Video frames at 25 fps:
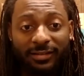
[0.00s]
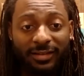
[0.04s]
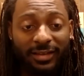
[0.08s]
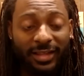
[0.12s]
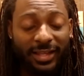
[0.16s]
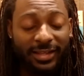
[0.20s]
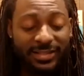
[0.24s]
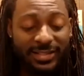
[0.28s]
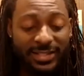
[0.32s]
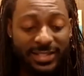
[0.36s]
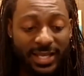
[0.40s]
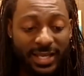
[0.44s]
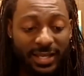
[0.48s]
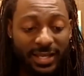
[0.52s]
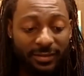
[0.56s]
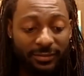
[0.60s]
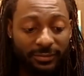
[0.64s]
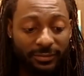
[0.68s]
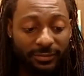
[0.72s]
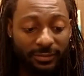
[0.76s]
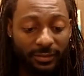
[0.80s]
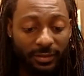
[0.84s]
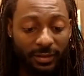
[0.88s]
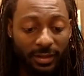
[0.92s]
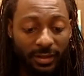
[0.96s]
less safe.
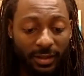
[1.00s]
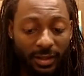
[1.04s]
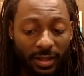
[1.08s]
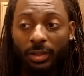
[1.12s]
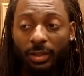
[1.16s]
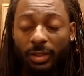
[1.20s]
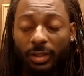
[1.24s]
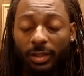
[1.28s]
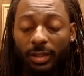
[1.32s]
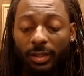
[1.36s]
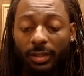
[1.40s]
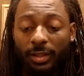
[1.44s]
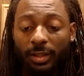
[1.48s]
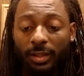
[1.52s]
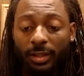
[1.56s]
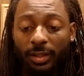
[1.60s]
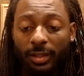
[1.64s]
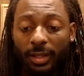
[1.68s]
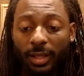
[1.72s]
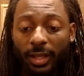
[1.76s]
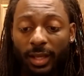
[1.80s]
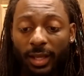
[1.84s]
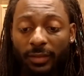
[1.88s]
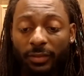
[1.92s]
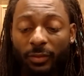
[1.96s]

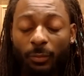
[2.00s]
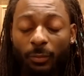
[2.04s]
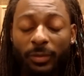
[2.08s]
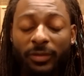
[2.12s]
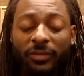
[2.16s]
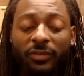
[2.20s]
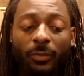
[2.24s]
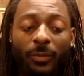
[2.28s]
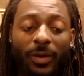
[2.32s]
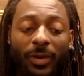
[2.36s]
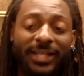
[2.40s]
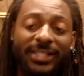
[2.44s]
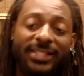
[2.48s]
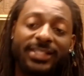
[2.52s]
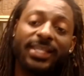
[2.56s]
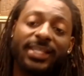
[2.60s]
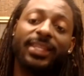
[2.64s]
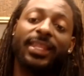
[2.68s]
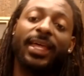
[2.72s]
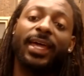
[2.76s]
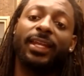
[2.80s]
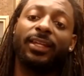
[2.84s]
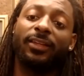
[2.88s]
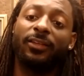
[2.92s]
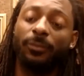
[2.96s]
And the reason why I say
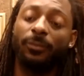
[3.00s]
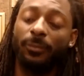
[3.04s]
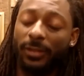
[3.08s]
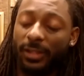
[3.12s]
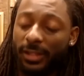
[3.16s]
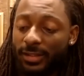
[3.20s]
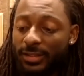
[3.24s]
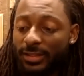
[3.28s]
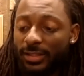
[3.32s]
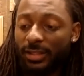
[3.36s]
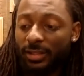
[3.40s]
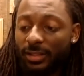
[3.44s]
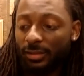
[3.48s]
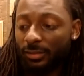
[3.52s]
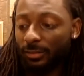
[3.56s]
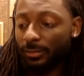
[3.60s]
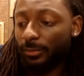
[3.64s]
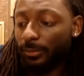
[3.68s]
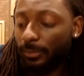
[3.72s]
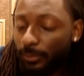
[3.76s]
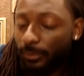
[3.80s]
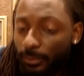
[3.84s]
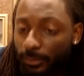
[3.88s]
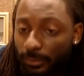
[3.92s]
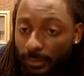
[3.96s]
that is because
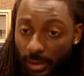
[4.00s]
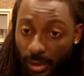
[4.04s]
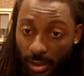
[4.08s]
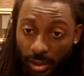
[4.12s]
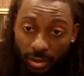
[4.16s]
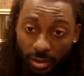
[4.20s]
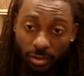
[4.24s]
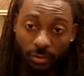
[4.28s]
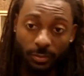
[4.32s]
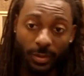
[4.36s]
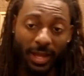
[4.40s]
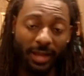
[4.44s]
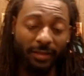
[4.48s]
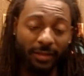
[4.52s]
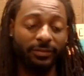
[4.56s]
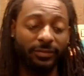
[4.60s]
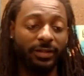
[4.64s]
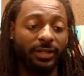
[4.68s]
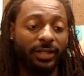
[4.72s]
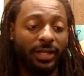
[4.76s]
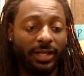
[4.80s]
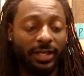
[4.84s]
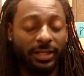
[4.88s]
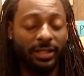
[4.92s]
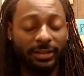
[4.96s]
you have
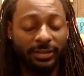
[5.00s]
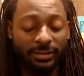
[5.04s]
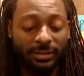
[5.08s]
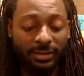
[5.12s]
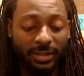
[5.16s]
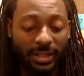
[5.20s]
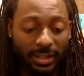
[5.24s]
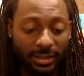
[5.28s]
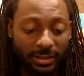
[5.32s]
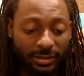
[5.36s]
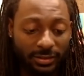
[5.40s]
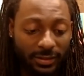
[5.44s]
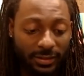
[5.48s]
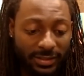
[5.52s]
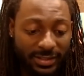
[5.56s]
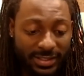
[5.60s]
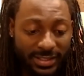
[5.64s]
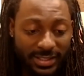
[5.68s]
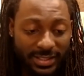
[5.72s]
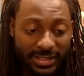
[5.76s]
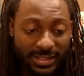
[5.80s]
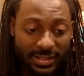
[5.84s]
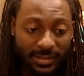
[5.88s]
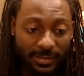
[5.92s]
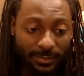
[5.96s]
a
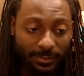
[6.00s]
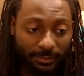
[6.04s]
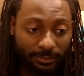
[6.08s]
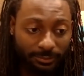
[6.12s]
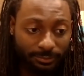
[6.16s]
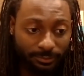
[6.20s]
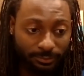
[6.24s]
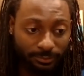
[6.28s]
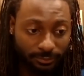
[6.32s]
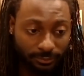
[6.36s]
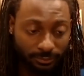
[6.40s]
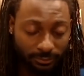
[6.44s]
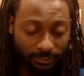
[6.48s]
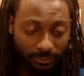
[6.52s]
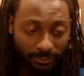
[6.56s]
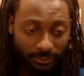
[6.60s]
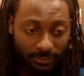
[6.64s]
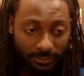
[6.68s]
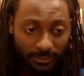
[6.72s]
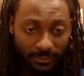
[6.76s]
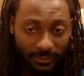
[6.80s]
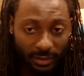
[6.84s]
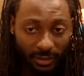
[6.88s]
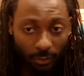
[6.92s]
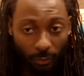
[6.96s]
system
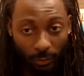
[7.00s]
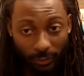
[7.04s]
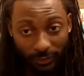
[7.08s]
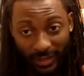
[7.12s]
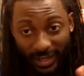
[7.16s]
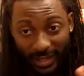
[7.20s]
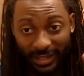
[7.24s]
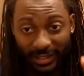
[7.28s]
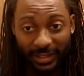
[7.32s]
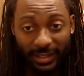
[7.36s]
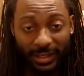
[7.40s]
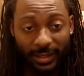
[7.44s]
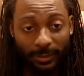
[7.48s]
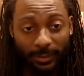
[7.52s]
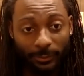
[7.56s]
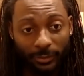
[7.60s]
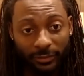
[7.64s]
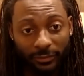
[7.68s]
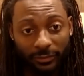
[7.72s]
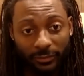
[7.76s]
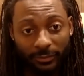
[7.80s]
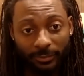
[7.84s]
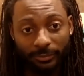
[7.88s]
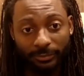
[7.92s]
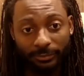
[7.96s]
with 8
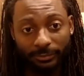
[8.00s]
cameras